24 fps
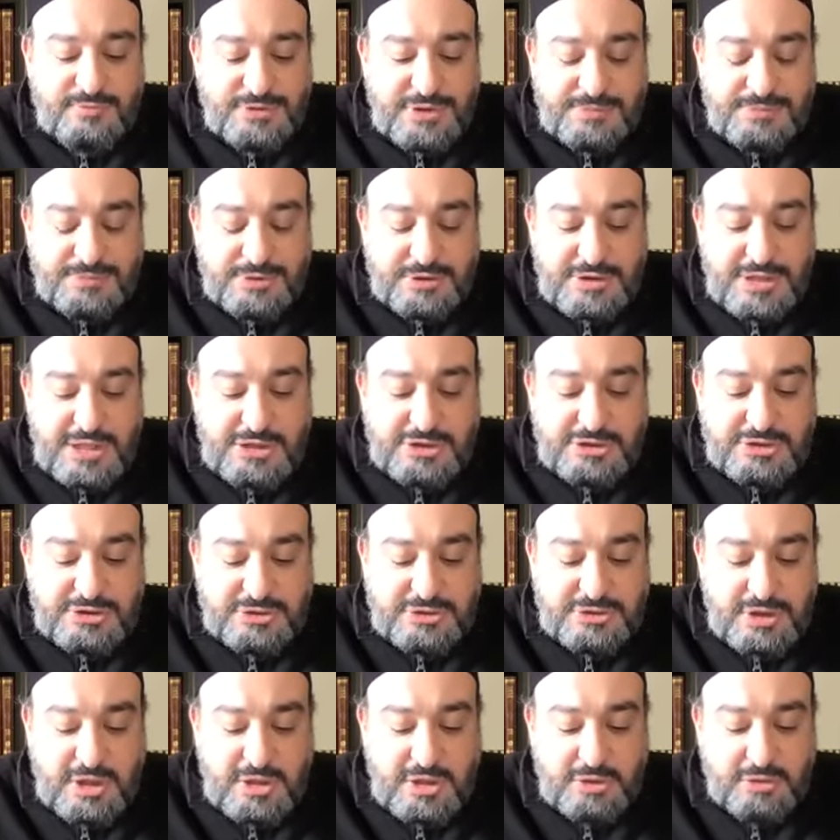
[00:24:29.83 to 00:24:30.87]
subjugation
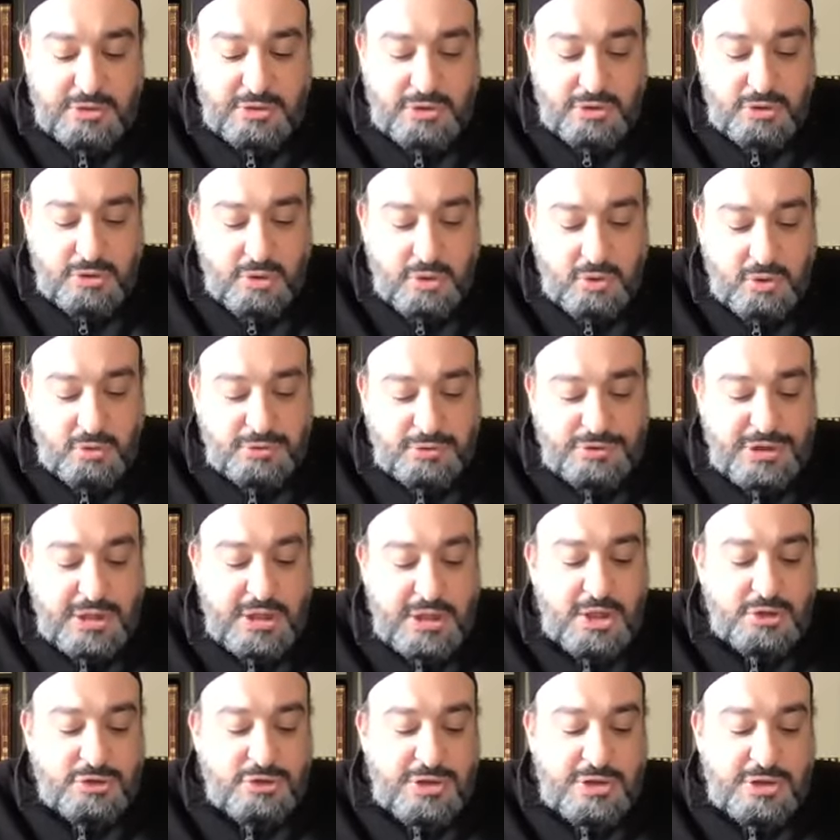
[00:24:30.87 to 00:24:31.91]
to hunger and cold,
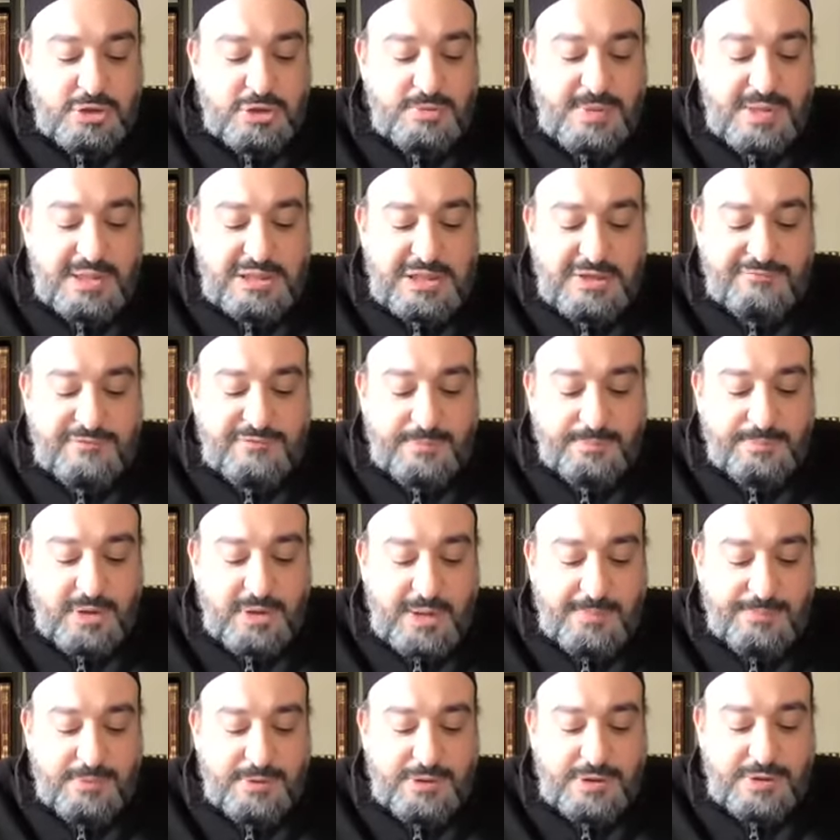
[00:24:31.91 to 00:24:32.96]
so that you may leave the
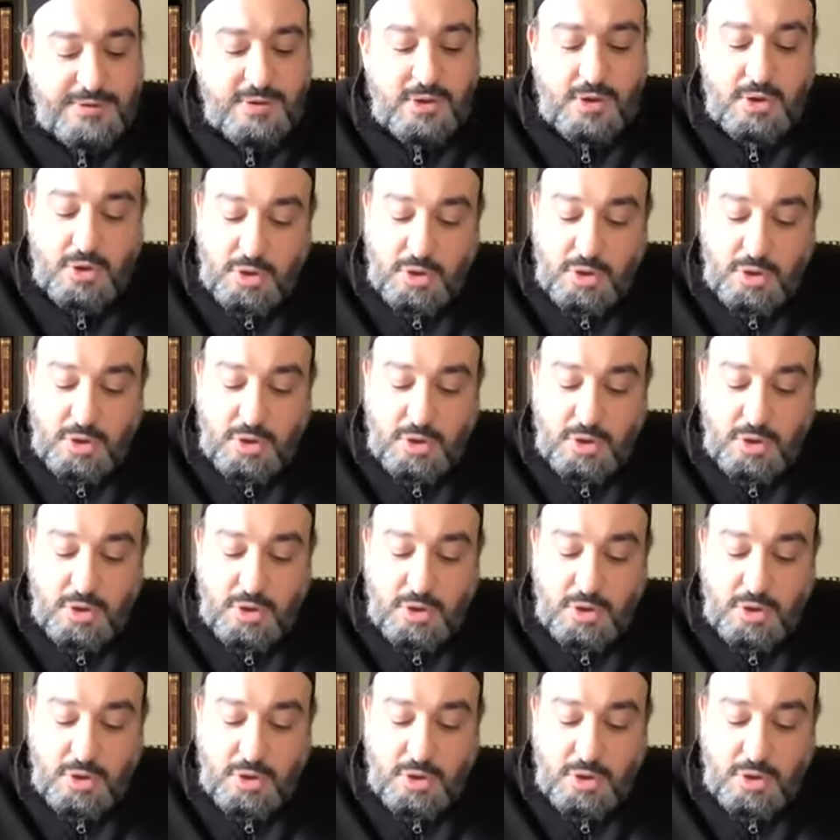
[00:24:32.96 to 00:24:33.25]
property,